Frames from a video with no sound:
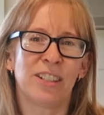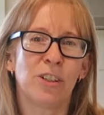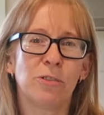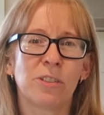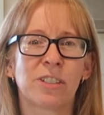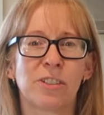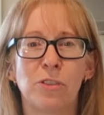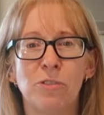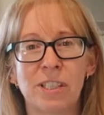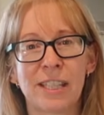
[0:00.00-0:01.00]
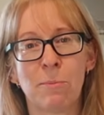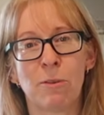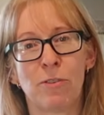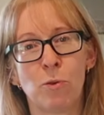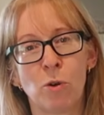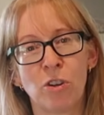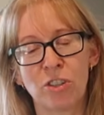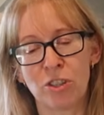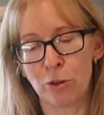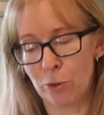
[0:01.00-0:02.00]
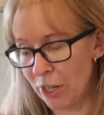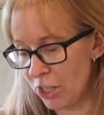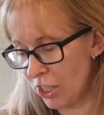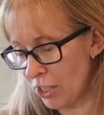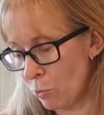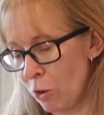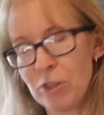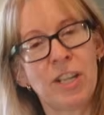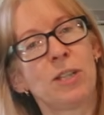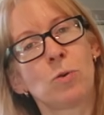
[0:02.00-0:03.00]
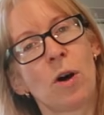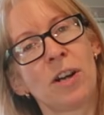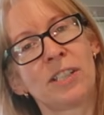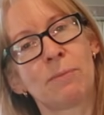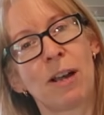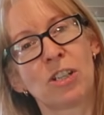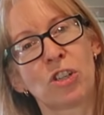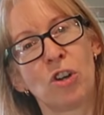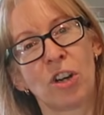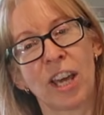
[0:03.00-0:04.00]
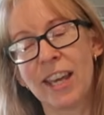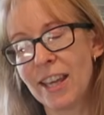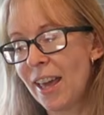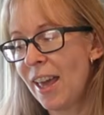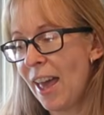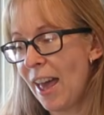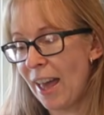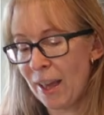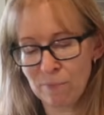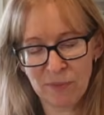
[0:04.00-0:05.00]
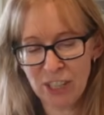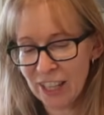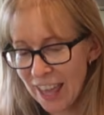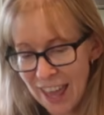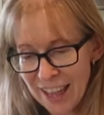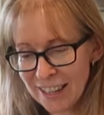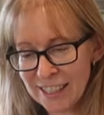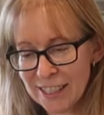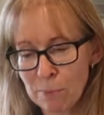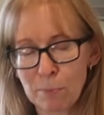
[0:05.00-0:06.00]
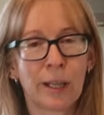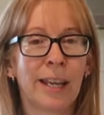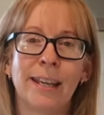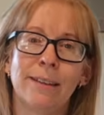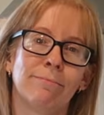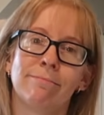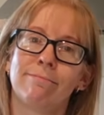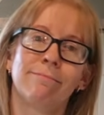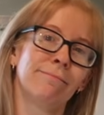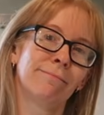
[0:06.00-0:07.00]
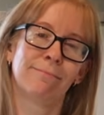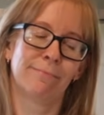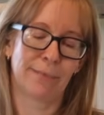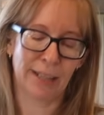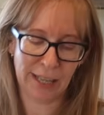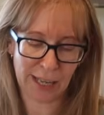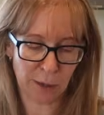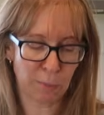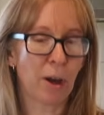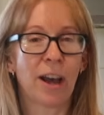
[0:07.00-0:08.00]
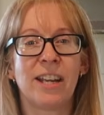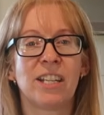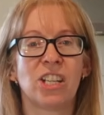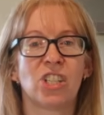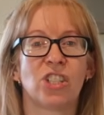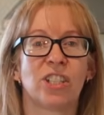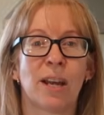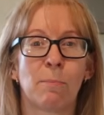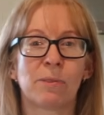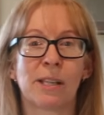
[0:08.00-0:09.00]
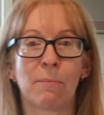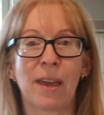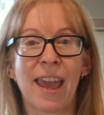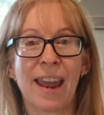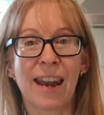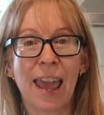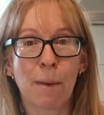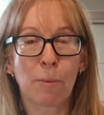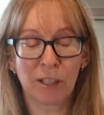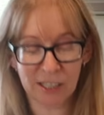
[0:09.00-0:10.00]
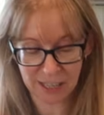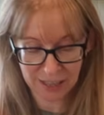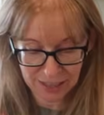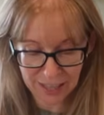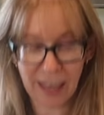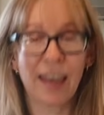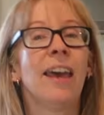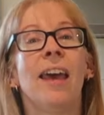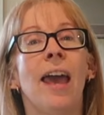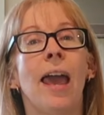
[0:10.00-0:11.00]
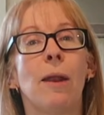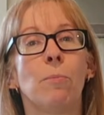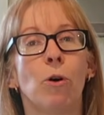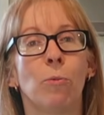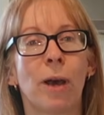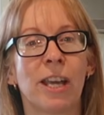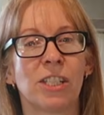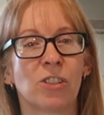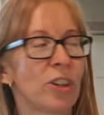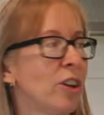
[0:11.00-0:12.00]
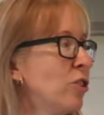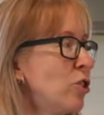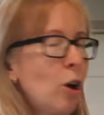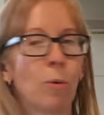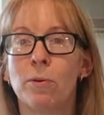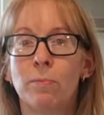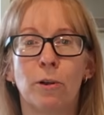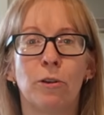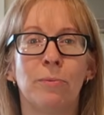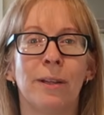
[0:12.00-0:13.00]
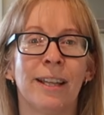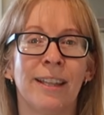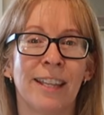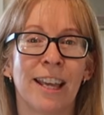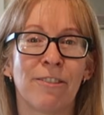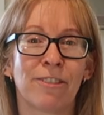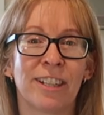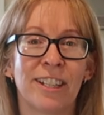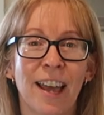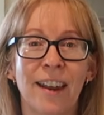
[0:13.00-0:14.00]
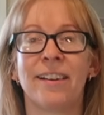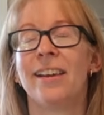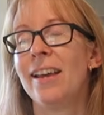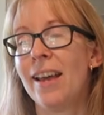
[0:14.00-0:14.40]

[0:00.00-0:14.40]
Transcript: use them if you want to. It just won't need quite as much cooking. You can simply get a pie dish, dump some canned apples in there and put pastry on top. Boom, in the oven, done.